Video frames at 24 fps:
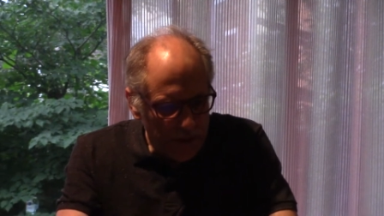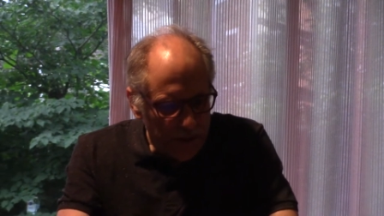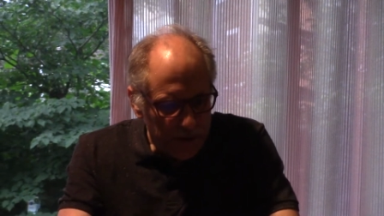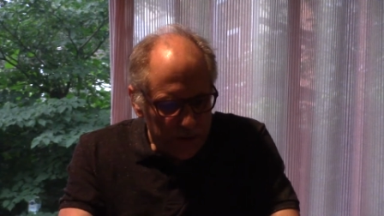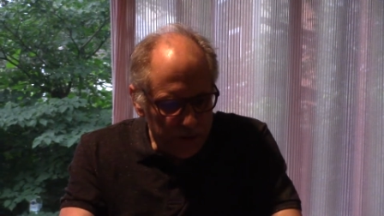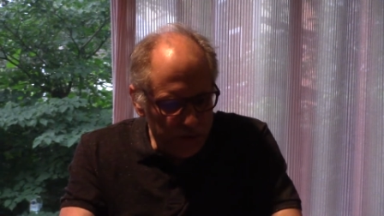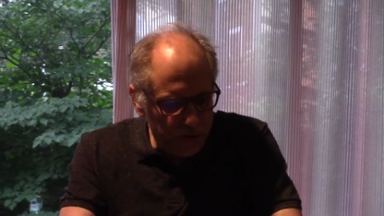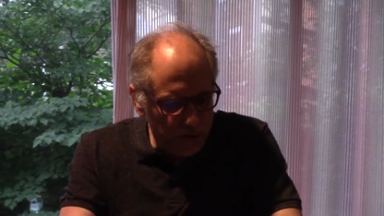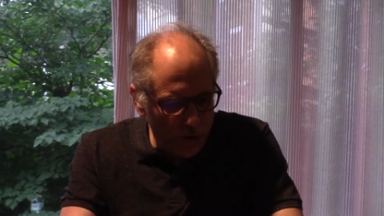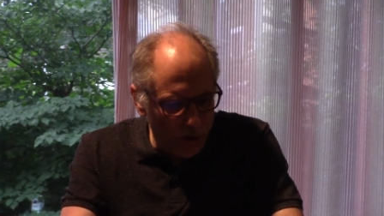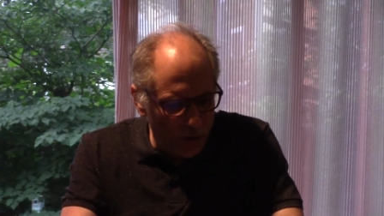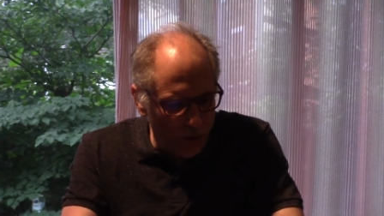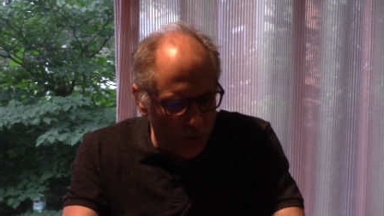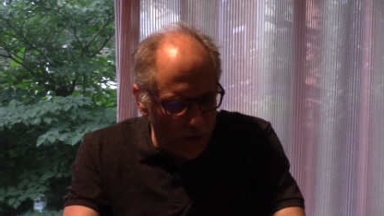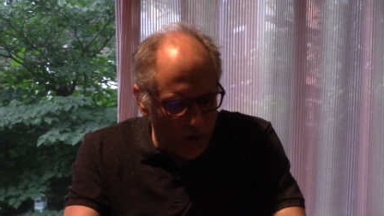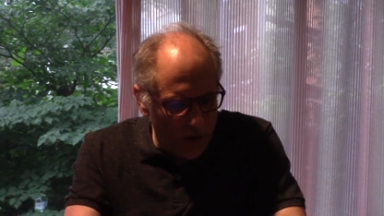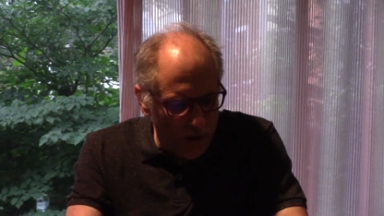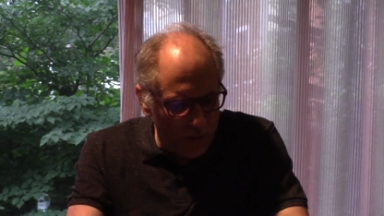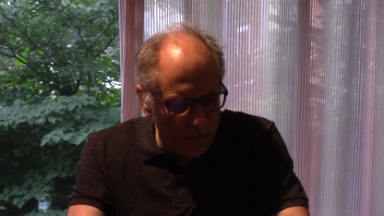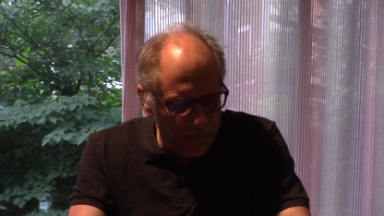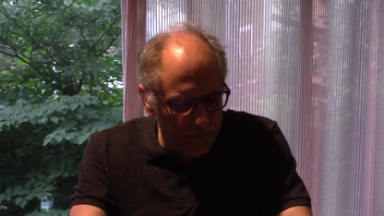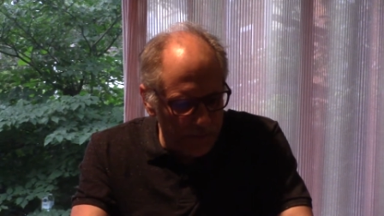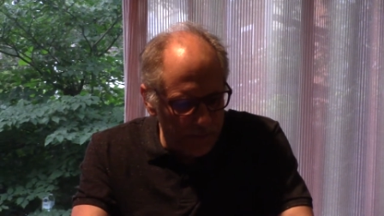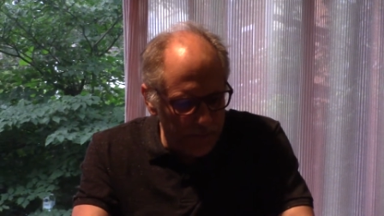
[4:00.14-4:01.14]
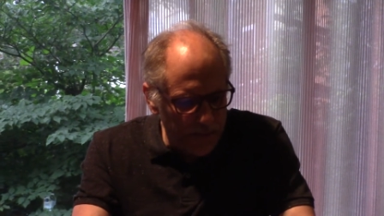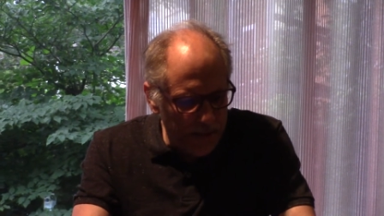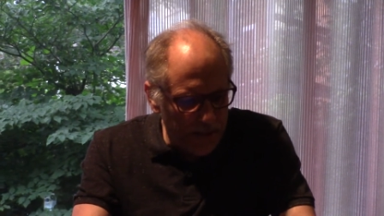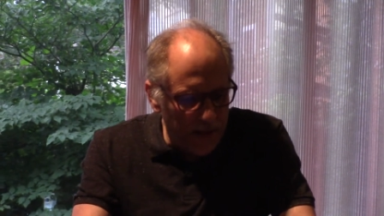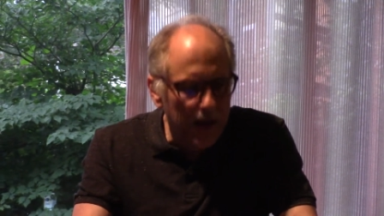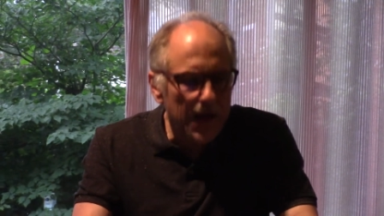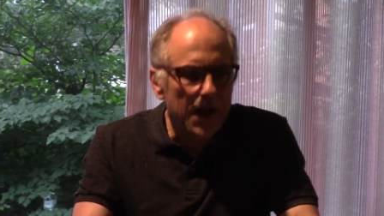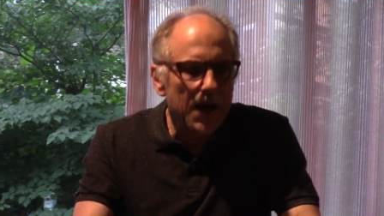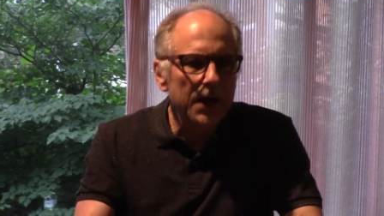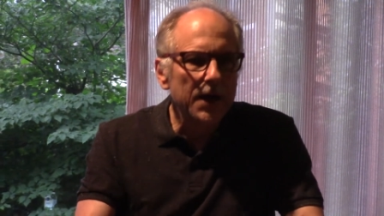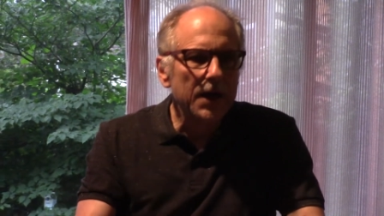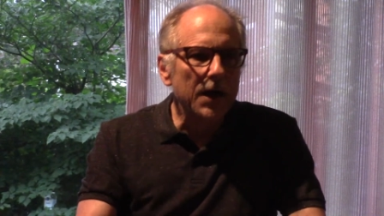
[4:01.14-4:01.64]
So
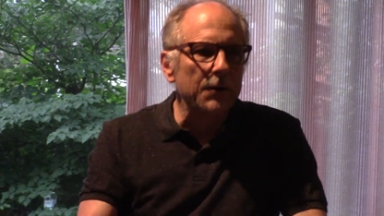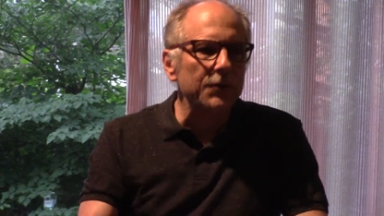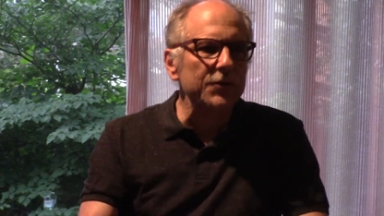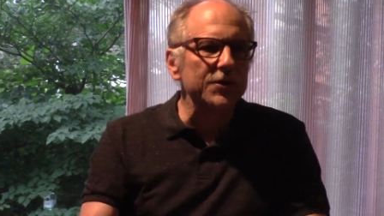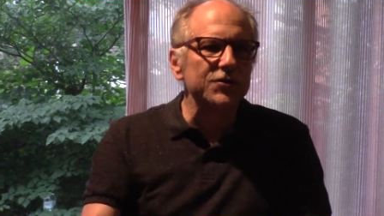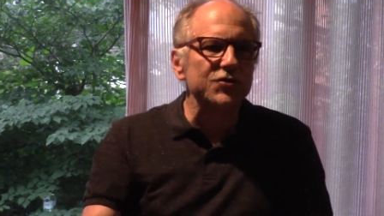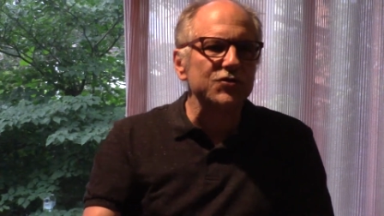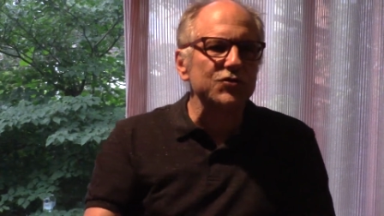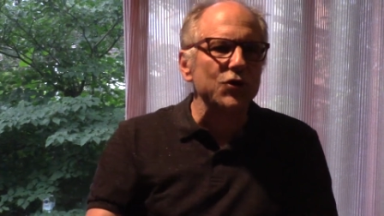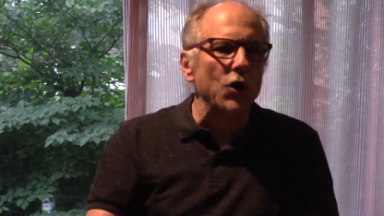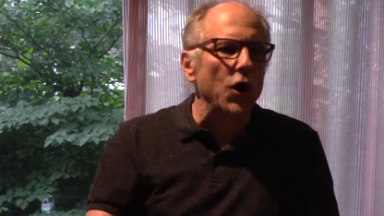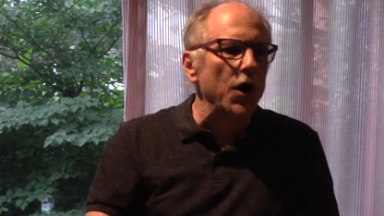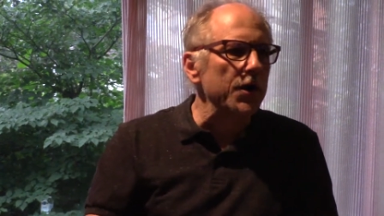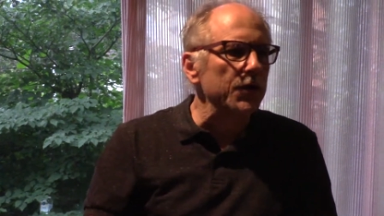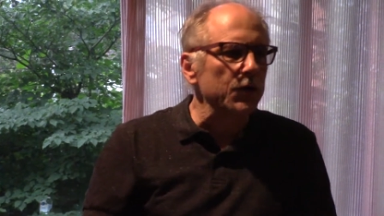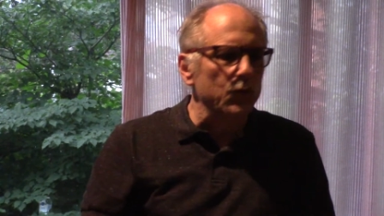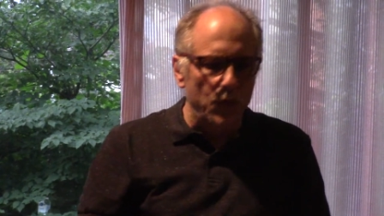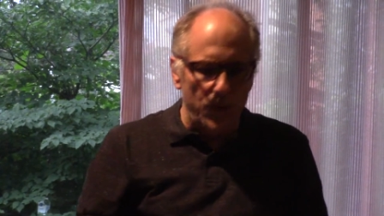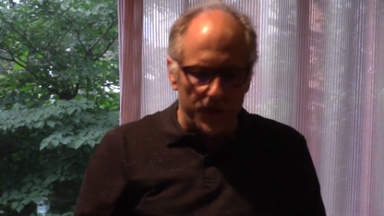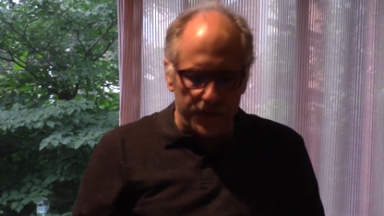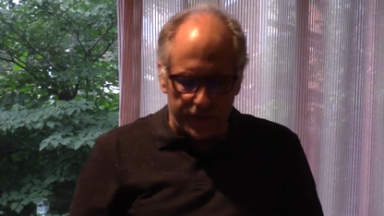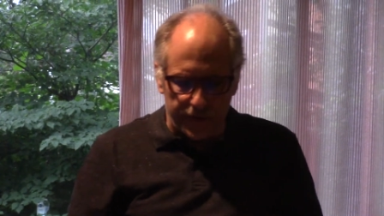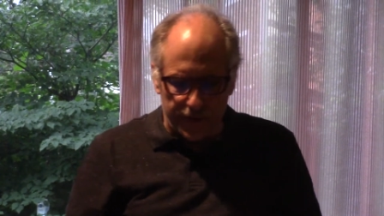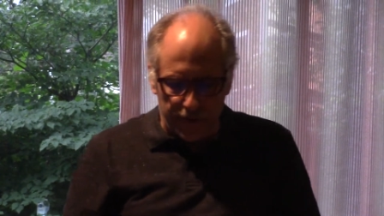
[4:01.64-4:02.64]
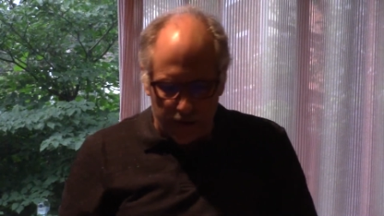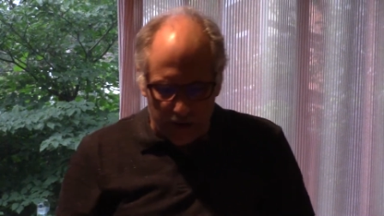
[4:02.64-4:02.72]
I want to start with